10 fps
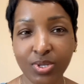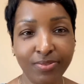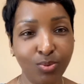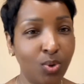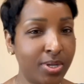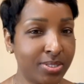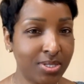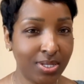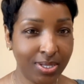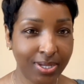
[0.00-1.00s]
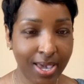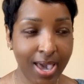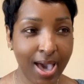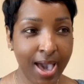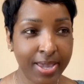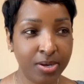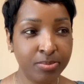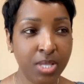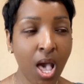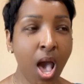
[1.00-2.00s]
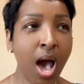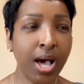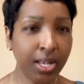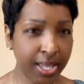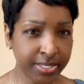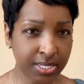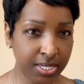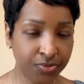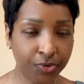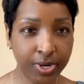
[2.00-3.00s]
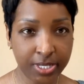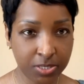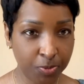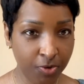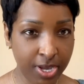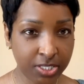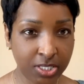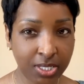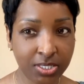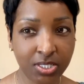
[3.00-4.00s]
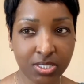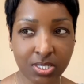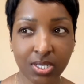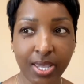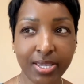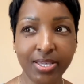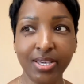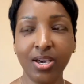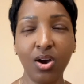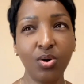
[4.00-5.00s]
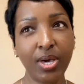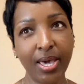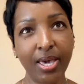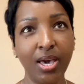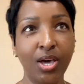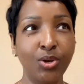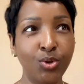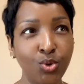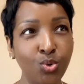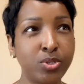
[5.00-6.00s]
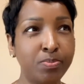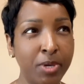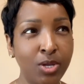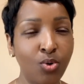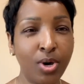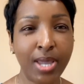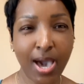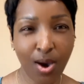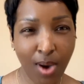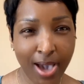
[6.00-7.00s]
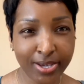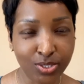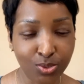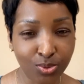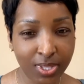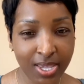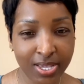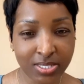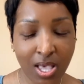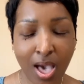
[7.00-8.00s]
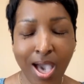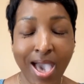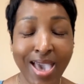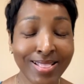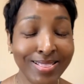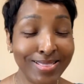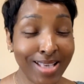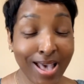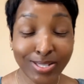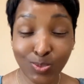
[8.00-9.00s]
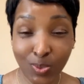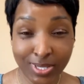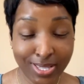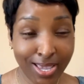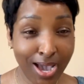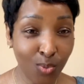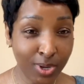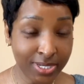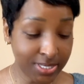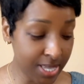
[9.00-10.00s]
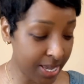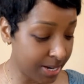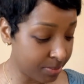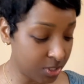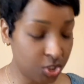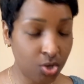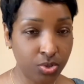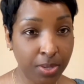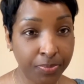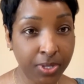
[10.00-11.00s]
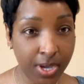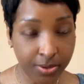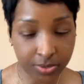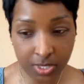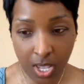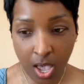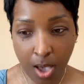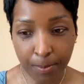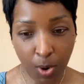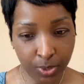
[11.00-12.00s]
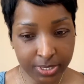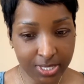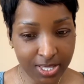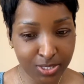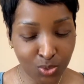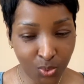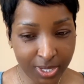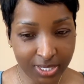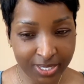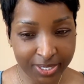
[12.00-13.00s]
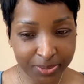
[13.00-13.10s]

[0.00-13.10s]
even want to look at items unless it's for inspiration, just to like get a new spin on how I could do things. And that's one thing I want to say, and I'm going to show you something else. But I want to say this quickly.